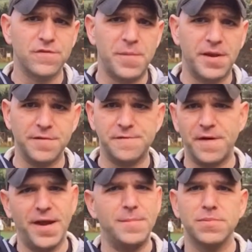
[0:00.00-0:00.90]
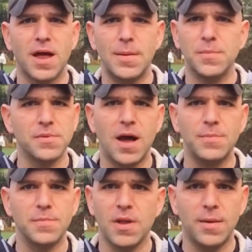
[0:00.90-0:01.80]
to have been in a fight? Blah, blah, blah,
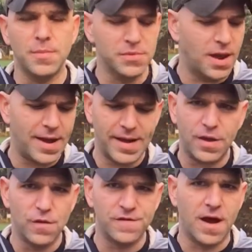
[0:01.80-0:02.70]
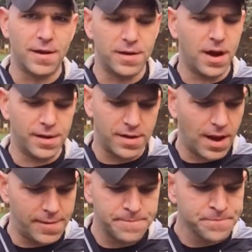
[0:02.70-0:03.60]
blah, blah, blah, blah. It goes on and on and
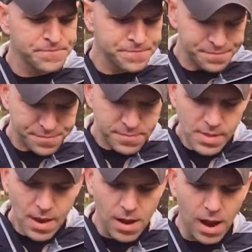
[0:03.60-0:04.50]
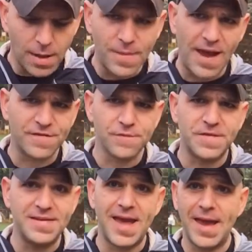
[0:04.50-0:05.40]
on. Um, as of
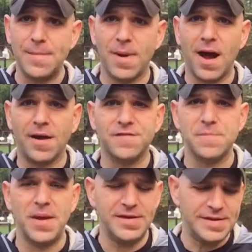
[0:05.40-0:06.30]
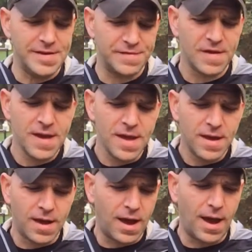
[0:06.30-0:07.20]
today, my honest opinion is
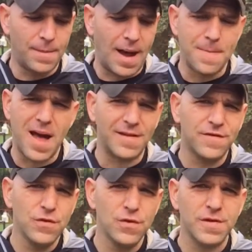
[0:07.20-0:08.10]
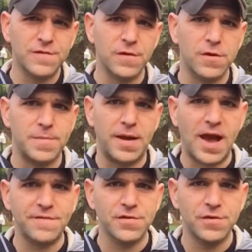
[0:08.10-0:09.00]
um, I'm not too concerned about
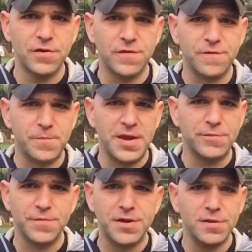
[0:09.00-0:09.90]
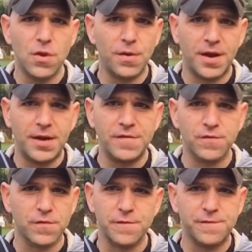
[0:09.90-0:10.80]
having to do a speed reload in any
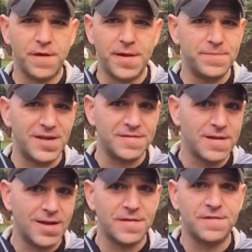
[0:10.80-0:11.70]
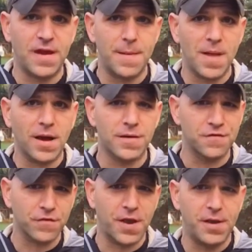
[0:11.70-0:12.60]
sort of a fight. That's not to say I'm not going to
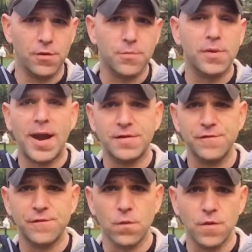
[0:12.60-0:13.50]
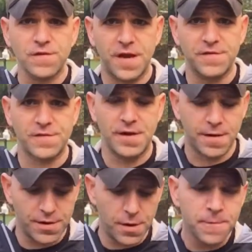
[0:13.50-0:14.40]
train or practice for worst case
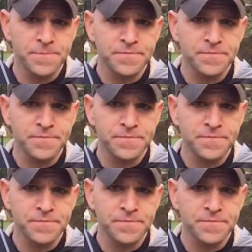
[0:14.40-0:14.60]
scenario.